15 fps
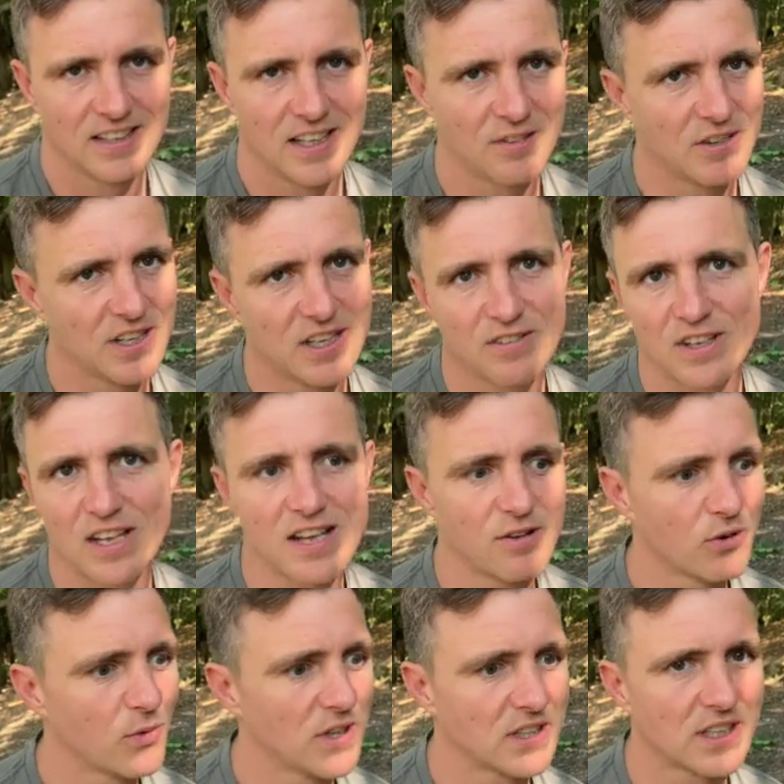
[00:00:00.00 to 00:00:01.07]
I mean,
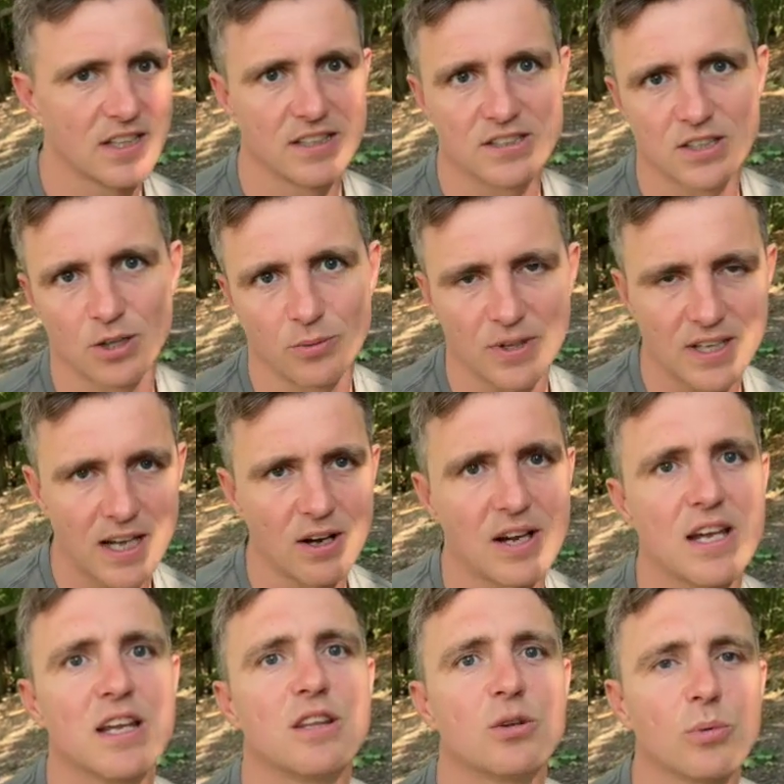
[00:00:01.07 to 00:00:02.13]
with kids or without,
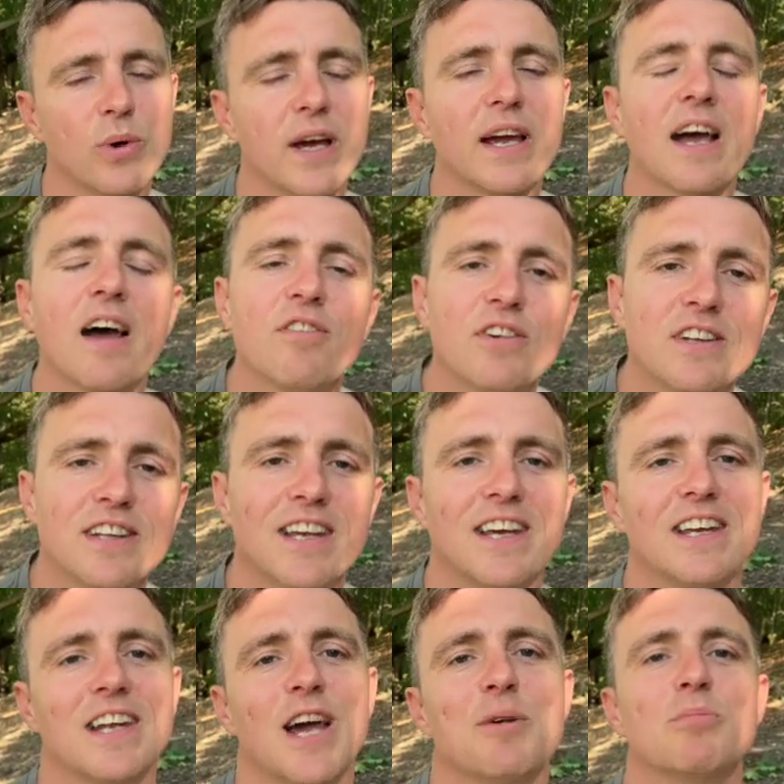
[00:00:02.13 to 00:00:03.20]
either way, have a
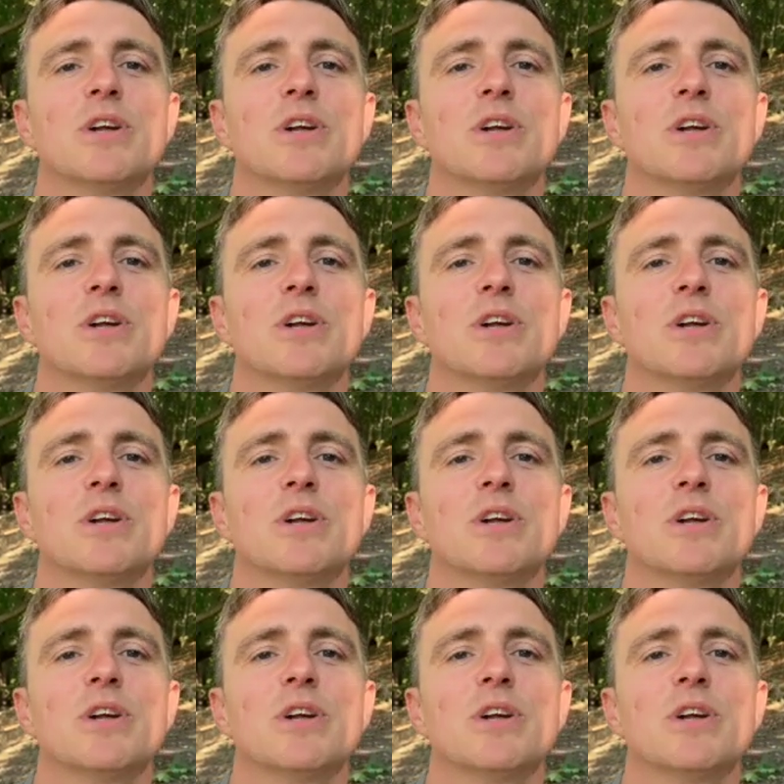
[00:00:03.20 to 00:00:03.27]
date night.